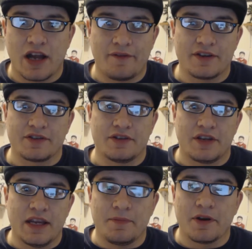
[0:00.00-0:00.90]
Obviously, you
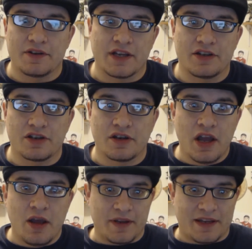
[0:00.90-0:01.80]
keep their attention
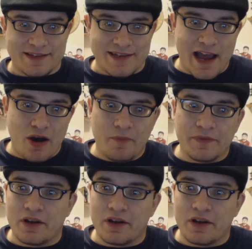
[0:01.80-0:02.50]
because now